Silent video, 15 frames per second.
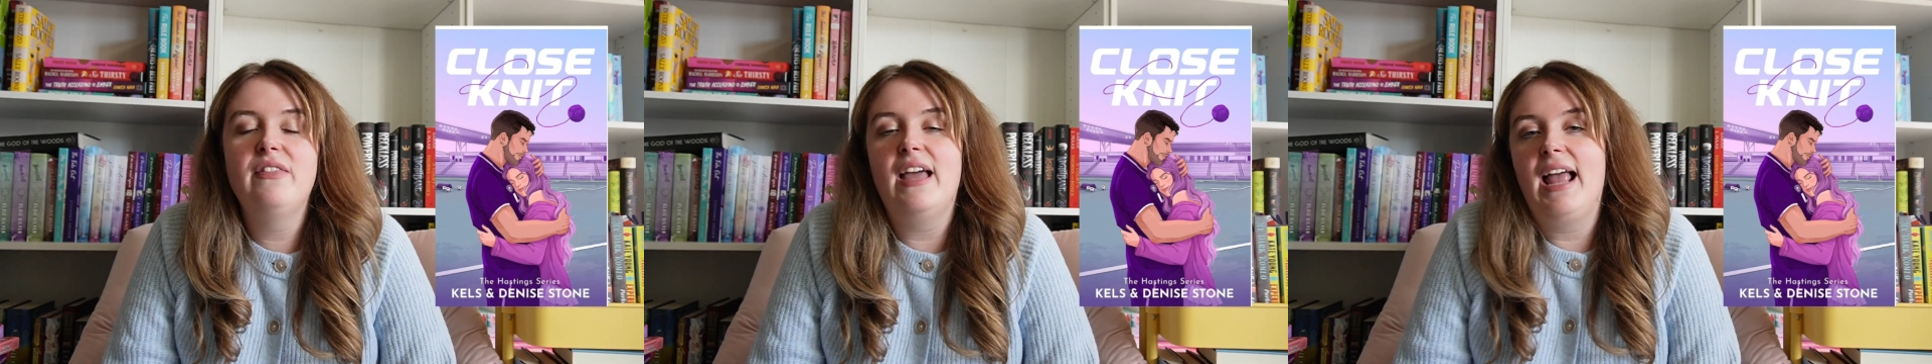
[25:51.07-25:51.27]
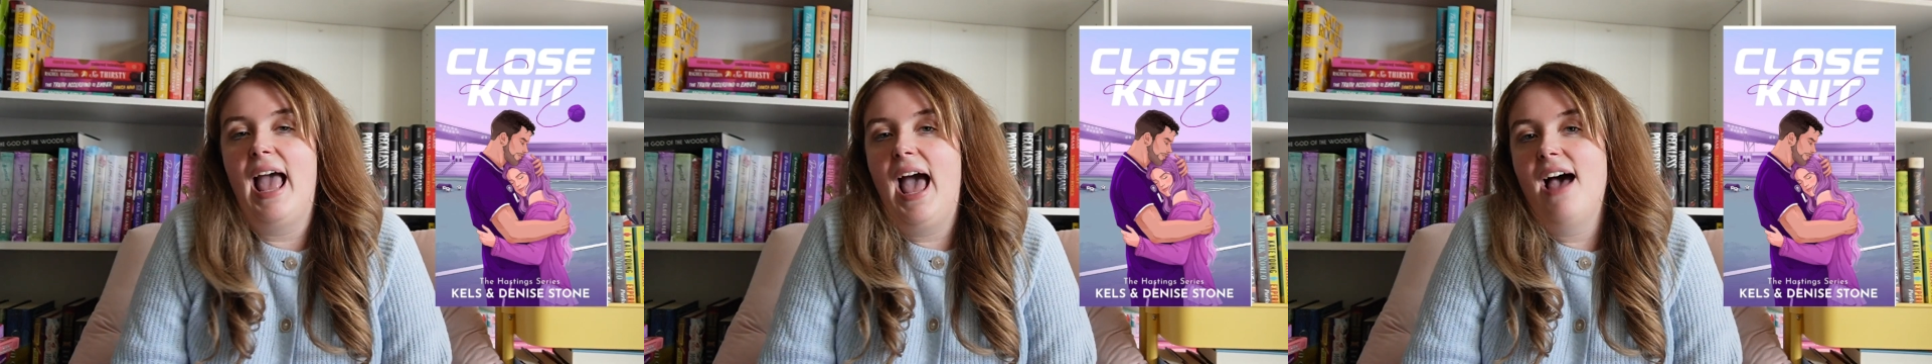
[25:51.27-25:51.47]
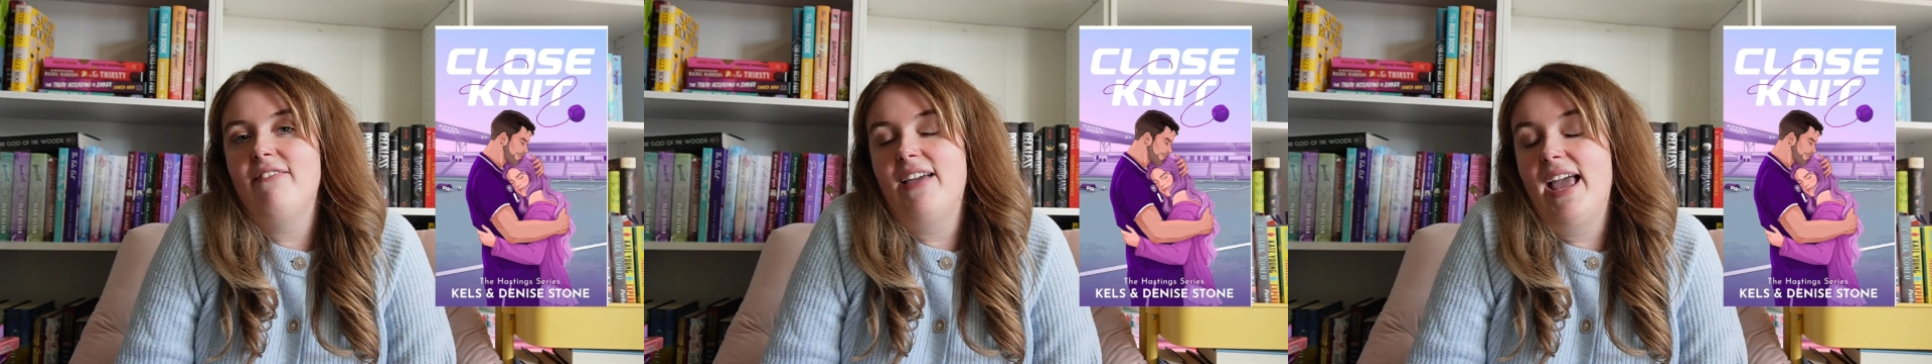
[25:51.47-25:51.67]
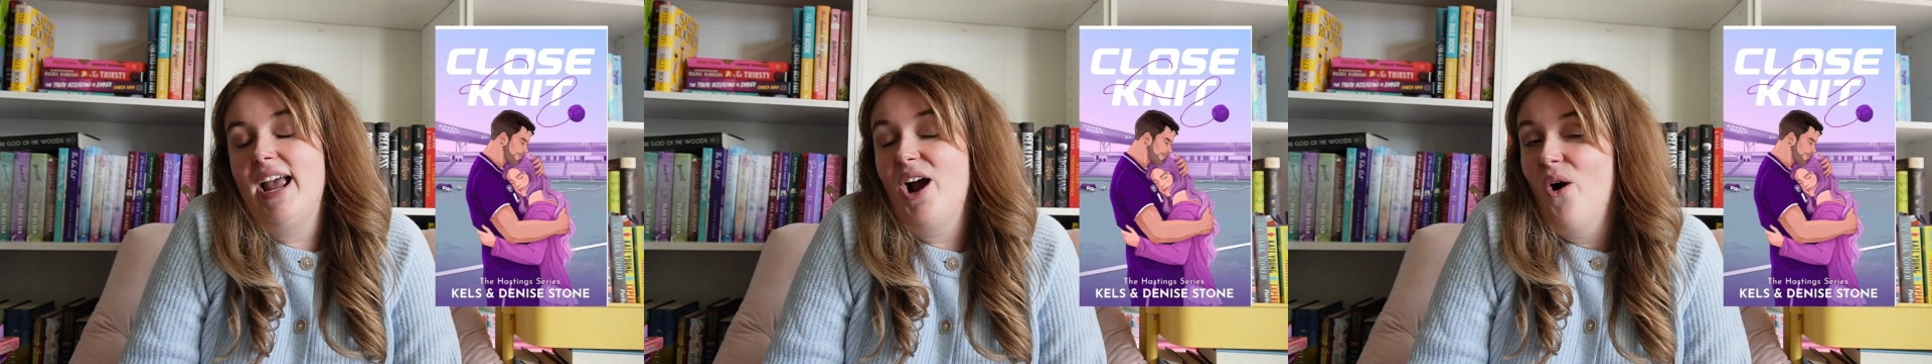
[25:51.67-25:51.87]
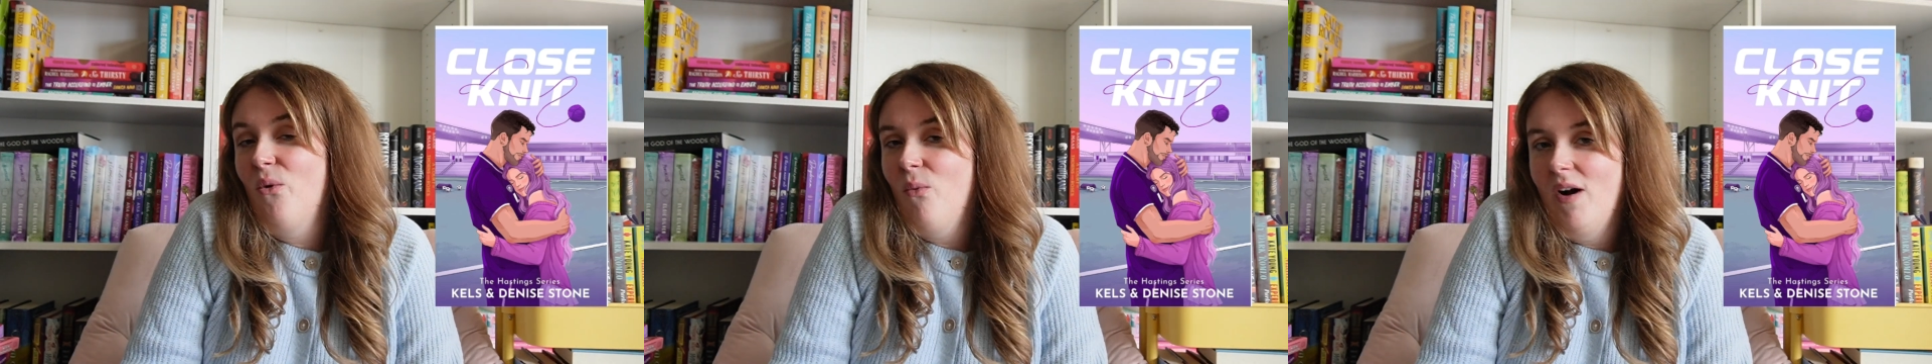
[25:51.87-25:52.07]
They have
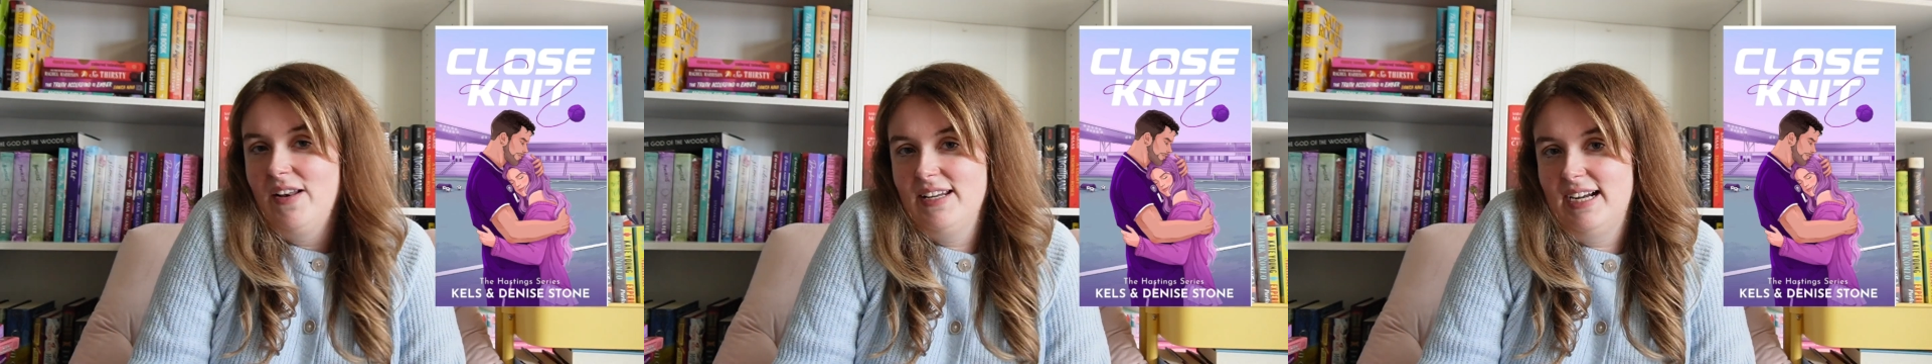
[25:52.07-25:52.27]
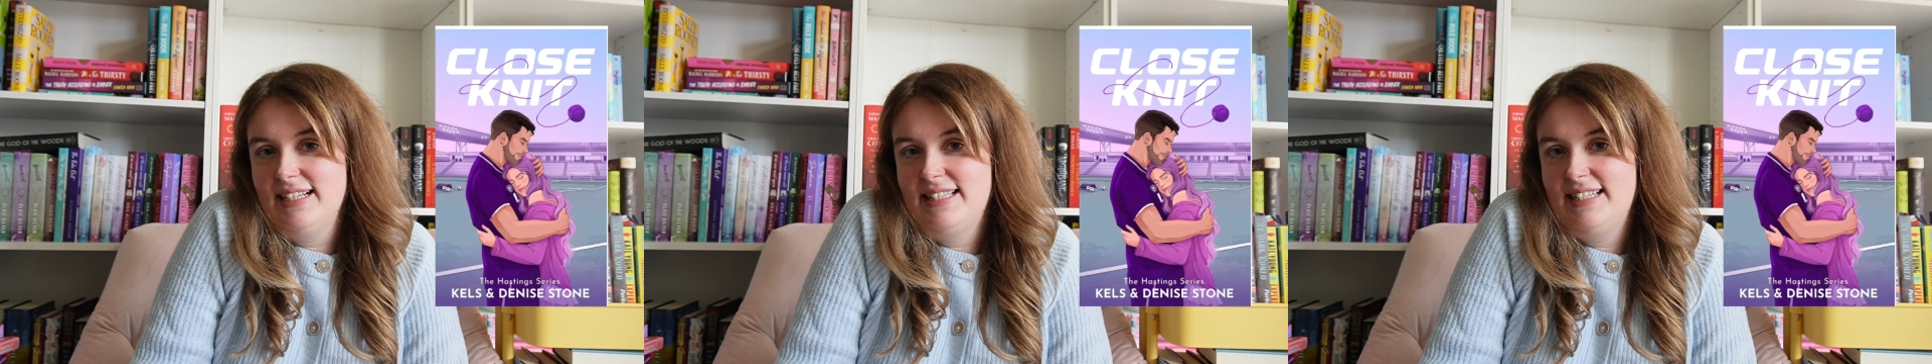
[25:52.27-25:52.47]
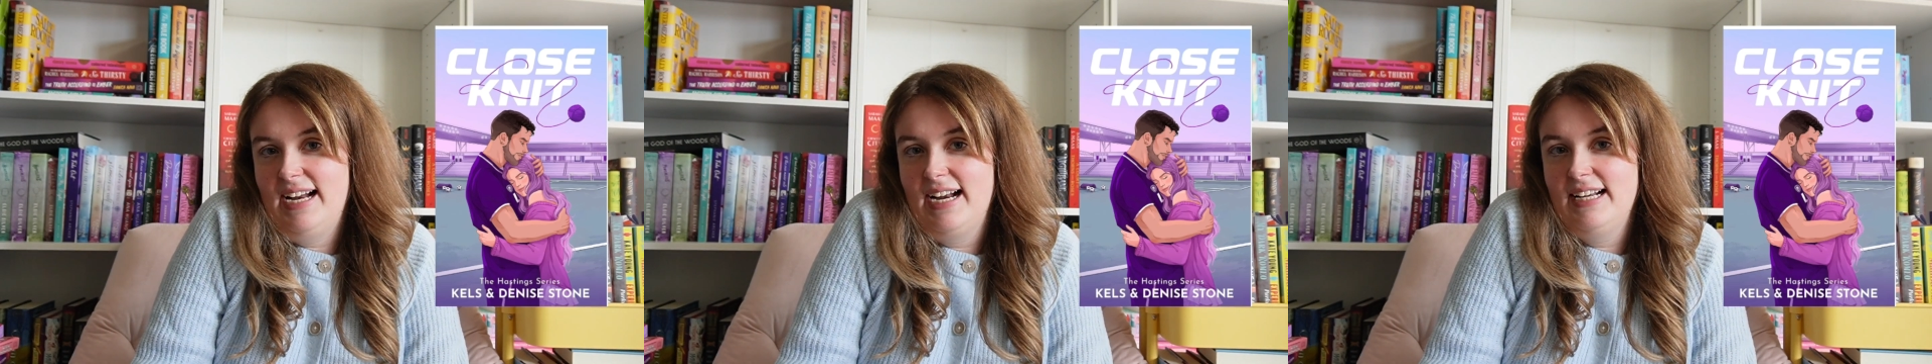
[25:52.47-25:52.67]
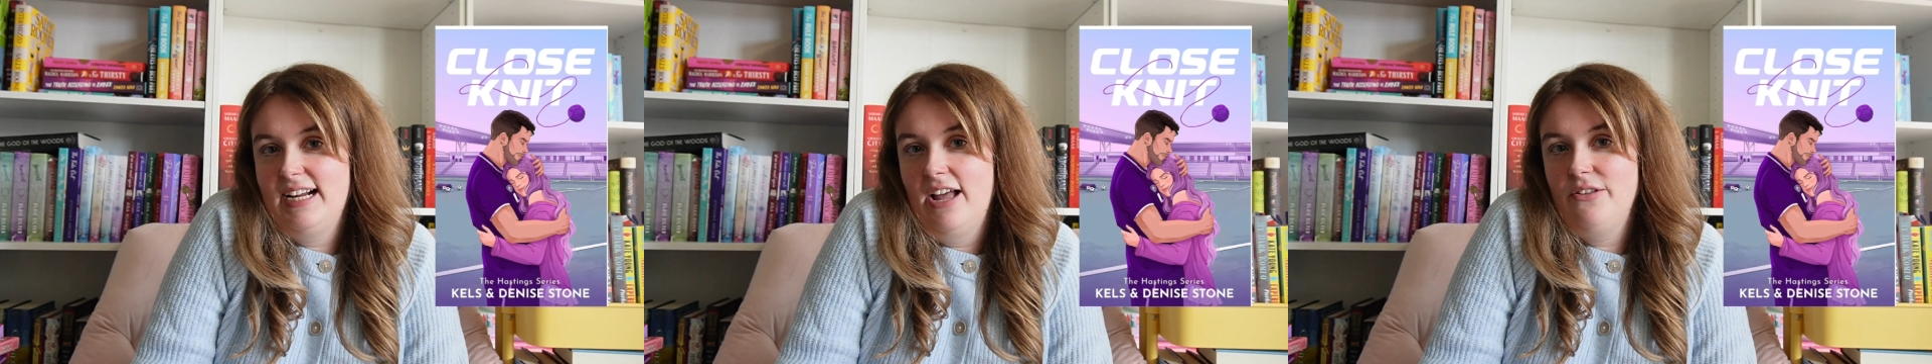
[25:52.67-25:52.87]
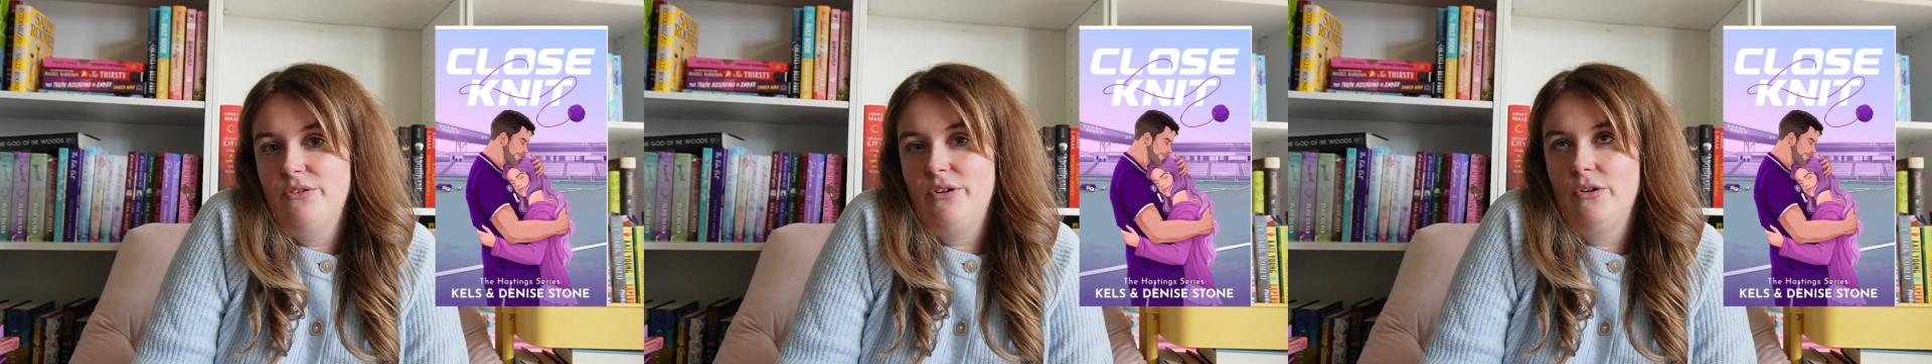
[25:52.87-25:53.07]
a one-night stand together.